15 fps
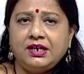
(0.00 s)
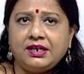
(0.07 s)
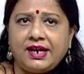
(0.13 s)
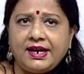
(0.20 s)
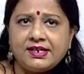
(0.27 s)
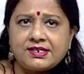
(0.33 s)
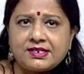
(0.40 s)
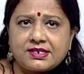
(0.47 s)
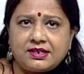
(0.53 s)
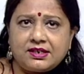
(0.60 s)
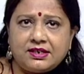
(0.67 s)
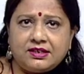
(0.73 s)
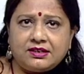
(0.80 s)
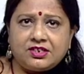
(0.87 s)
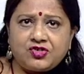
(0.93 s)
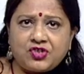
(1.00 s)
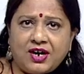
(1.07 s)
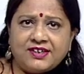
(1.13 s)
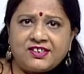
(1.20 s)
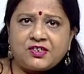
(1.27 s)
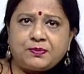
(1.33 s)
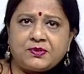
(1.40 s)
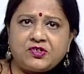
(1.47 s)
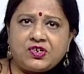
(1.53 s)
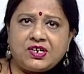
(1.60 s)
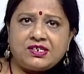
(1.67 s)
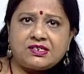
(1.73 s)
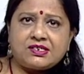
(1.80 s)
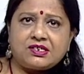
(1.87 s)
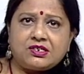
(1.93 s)
Next, the charged
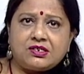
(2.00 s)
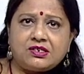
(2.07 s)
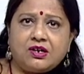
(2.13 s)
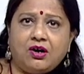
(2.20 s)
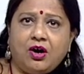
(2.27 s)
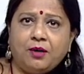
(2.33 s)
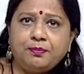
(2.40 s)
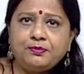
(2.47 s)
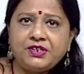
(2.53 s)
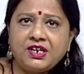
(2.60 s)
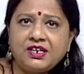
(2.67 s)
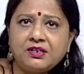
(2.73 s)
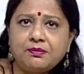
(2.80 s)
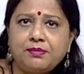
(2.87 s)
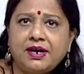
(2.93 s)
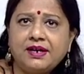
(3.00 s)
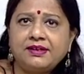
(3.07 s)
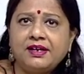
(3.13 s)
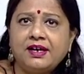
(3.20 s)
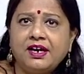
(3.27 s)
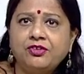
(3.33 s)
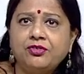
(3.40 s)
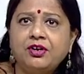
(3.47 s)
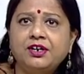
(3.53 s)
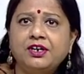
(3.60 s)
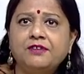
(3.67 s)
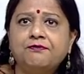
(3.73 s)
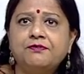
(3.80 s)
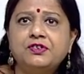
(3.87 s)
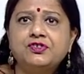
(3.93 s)
species obtained by the
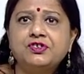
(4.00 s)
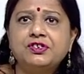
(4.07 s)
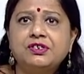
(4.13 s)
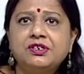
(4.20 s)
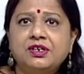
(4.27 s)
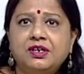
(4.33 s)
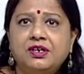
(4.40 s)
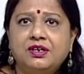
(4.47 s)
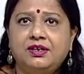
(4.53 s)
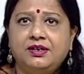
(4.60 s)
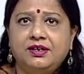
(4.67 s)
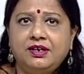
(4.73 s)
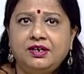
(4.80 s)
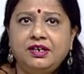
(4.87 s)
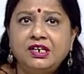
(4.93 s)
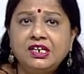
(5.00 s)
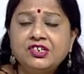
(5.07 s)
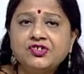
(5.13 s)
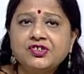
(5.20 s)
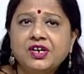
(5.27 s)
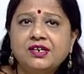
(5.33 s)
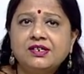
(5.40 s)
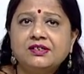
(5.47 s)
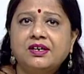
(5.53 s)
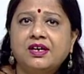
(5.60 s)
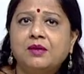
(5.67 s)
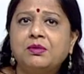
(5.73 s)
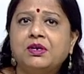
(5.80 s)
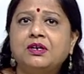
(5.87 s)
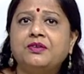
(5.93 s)
heterolytic fission initiate the
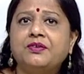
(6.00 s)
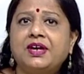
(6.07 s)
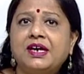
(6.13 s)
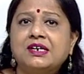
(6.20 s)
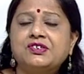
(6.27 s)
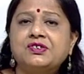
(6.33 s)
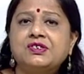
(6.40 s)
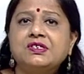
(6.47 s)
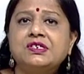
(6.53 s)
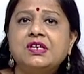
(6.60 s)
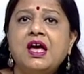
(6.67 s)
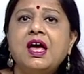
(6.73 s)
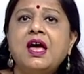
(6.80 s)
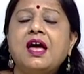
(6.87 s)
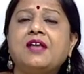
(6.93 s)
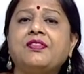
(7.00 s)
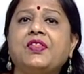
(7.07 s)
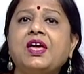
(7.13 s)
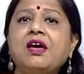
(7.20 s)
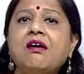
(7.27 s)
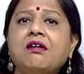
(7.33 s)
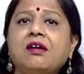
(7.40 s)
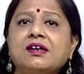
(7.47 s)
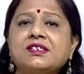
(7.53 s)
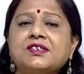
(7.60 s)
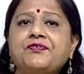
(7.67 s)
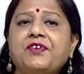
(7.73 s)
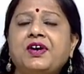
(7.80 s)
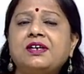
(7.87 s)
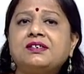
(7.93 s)
chemical reactions and they are
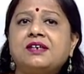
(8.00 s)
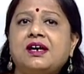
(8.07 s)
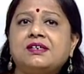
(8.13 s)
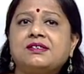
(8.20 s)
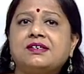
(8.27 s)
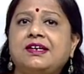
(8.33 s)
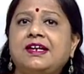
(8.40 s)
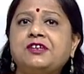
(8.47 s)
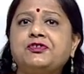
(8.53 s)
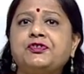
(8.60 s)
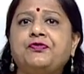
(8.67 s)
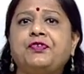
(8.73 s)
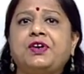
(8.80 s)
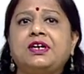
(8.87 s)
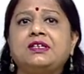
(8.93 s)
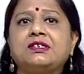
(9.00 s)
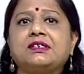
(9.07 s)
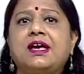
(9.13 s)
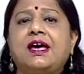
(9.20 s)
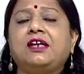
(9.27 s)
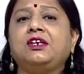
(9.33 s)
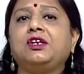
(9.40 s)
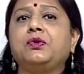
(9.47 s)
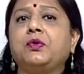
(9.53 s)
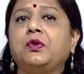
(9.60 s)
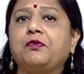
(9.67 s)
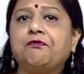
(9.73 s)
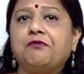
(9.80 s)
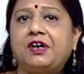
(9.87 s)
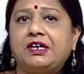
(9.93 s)
classified as electrophiles and
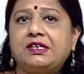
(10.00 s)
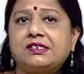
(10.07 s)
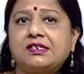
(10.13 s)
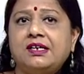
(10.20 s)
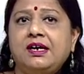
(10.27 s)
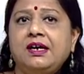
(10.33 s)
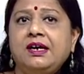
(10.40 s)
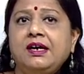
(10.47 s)
nucleophiles.